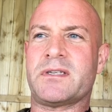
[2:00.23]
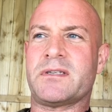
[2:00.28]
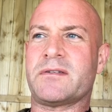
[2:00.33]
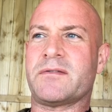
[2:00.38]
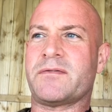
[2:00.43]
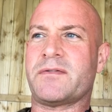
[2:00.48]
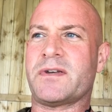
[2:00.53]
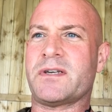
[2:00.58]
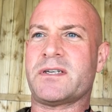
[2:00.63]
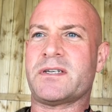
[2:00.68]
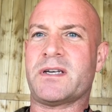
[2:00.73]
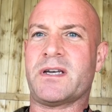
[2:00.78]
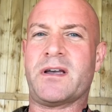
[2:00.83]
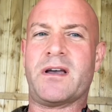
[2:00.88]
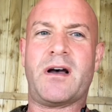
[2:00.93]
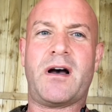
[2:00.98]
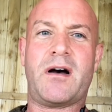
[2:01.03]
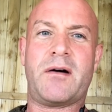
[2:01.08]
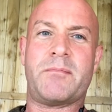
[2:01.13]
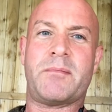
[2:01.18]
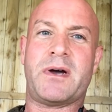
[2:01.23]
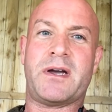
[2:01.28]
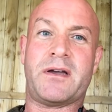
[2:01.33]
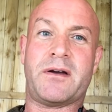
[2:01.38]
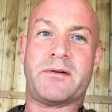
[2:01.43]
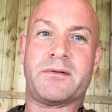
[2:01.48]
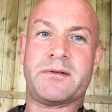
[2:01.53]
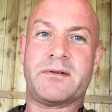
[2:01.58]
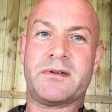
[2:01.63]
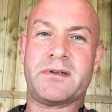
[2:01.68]
to fish it on my
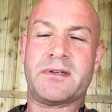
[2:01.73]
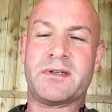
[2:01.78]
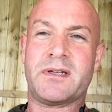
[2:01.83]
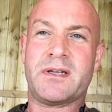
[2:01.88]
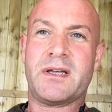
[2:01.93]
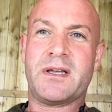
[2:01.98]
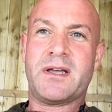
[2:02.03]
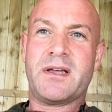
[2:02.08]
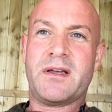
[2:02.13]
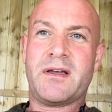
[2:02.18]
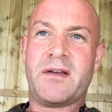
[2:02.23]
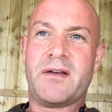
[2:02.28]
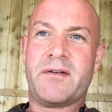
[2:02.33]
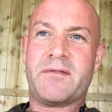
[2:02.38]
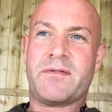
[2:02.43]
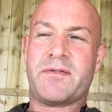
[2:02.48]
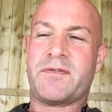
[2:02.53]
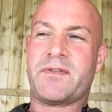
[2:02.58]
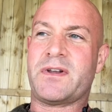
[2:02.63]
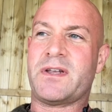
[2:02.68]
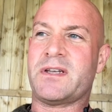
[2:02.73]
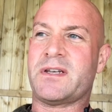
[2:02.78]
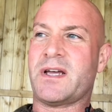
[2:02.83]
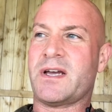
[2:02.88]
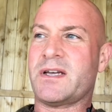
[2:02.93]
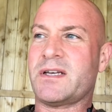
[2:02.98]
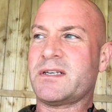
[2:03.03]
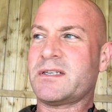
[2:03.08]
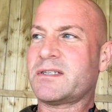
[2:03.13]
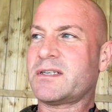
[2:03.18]
own, 3
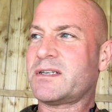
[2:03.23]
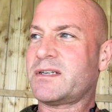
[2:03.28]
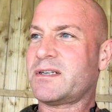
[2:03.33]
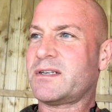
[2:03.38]
days,